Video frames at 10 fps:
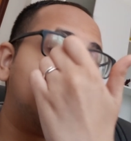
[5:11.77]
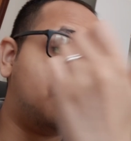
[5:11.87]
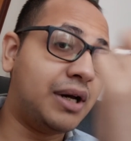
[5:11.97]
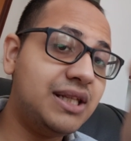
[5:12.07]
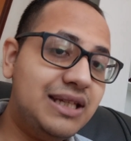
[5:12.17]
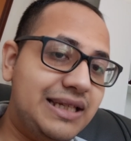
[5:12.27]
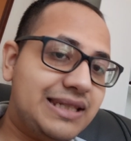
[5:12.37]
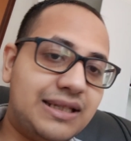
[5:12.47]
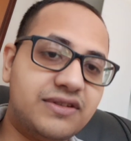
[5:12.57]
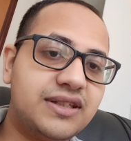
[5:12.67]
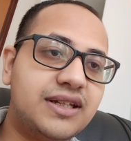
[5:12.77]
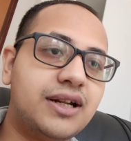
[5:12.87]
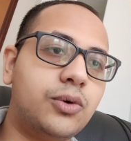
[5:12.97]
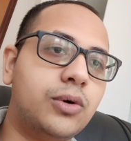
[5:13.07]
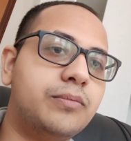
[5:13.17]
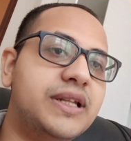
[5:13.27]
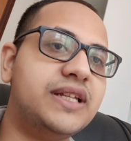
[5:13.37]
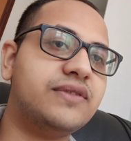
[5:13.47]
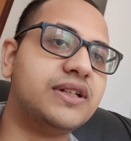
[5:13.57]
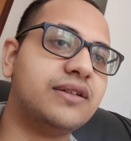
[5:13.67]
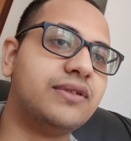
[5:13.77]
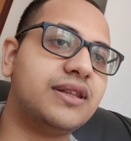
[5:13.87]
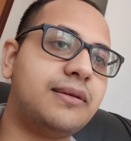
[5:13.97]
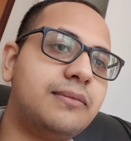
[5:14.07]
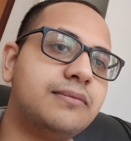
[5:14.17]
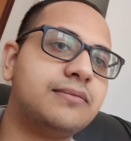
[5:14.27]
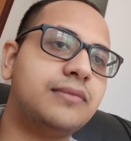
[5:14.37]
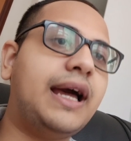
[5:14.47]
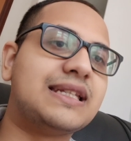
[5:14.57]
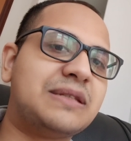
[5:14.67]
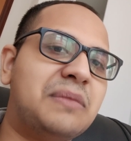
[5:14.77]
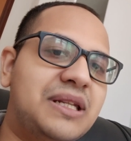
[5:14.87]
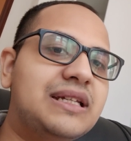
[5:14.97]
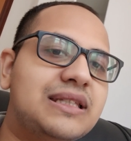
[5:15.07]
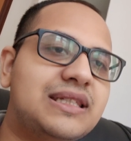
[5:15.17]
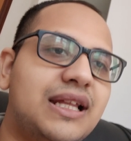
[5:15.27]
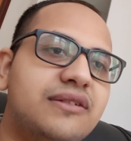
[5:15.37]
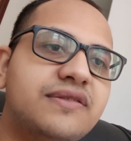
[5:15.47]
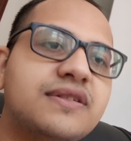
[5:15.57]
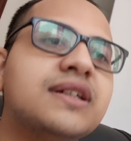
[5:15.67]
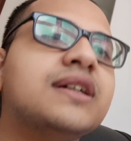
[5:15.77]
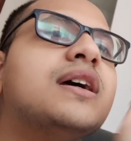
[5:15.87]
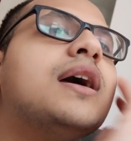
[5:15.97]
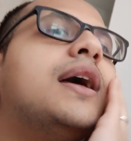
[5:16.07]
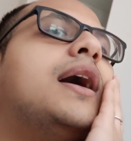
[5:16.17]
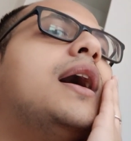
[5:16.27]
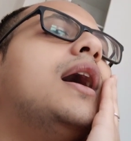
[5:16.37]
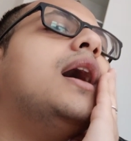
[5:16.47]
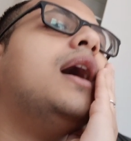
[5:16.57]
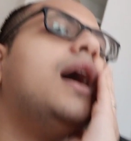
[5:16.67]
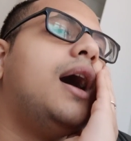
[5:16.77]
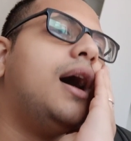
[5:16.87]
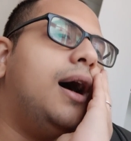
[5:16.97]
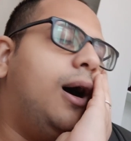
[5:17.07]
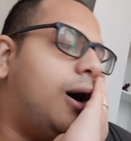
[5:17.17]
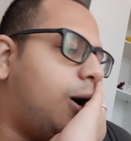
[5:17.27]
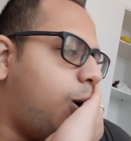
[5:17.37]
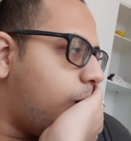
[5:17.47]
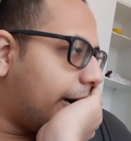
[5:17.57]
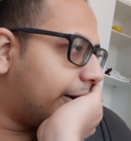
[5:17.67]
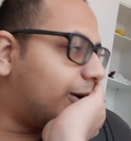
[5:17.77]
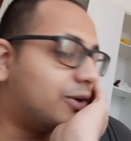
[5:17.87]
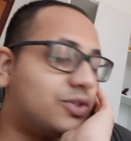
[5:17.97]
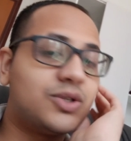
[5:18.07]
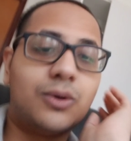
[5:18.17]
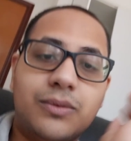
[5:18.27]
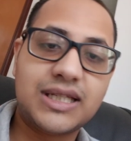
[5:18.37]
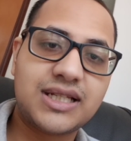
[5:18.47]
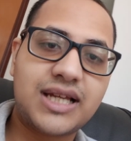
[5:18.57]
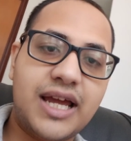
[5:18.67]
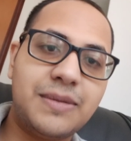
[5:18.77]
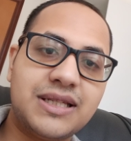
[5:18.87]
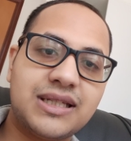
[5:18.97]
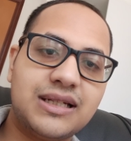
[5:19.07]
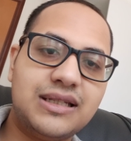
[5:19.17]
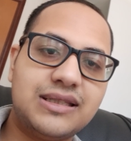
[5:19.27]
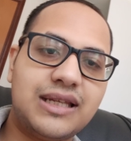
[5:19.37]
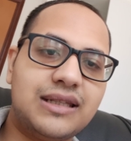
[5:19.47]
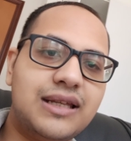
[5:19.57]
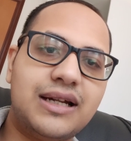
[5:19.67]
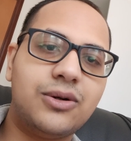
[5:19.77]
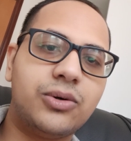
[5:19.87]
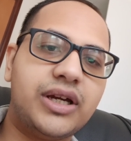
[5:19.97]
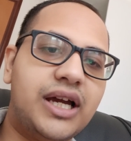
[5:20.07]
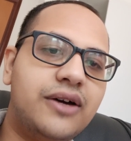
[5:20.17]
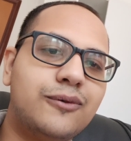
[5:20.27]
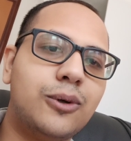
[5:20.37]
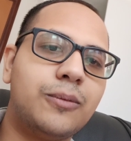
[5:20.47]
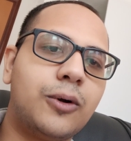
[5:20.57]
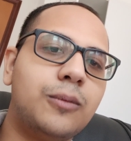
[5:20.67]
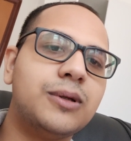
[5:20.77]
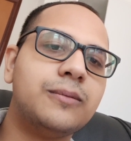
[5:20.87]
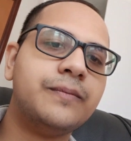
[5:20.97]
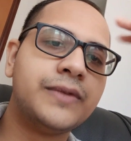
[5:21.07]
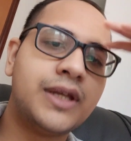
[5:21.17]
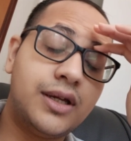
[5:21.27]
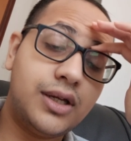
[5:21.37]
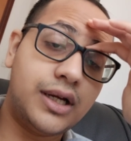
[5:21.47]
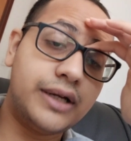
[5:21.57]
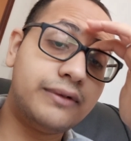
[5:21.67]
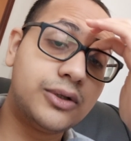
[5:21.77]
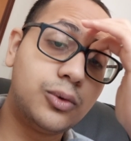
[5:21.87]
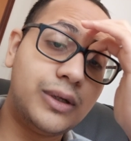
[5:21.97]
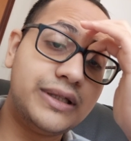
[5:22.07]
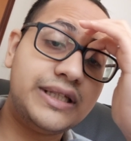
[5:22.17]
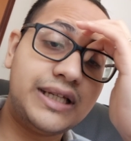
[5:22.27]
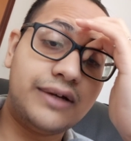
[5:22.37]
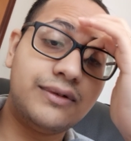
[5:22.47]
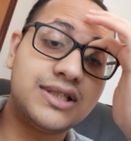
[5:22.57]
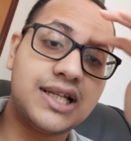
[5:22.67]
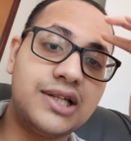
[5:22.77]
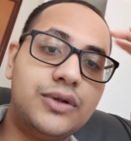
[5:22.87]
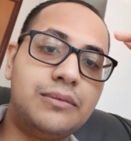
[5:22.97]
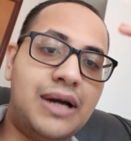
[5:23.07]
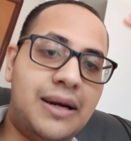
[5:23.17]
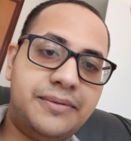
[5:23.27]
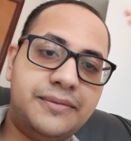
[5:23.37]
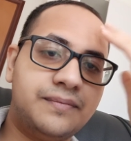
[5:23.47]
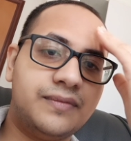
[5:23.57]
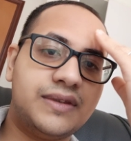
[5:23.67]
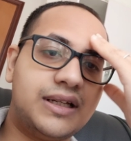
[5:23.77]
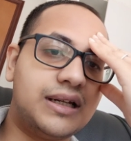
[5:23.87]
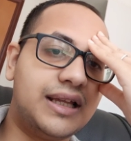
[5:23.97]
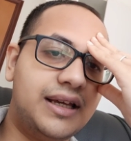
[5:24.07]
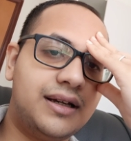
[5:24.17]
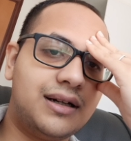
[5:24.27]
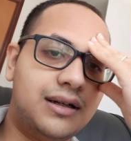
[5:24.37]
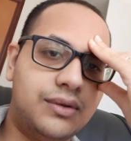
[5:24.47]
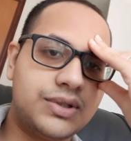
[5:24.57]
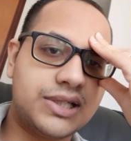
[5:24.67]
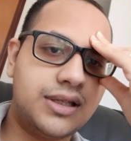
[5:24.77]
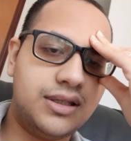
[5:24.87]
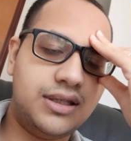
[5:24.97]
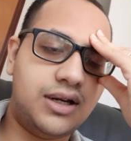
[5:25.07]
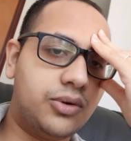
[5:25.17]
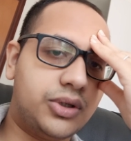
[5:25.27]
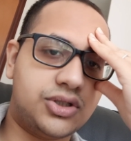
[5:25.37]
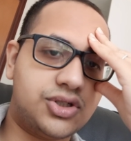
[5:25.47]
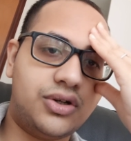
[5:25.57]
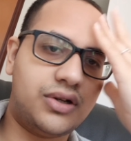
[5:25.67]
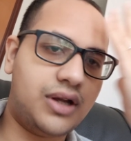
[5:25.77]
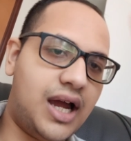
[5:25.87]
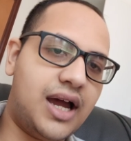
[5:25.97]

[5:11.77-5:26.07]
money is something that I don't believe in giving them as money itself. Oh my god. So this guy basically said that, okay, I have no problem, I will do one thing, I will sell you a map. And like I was like, yeah, okay, sure.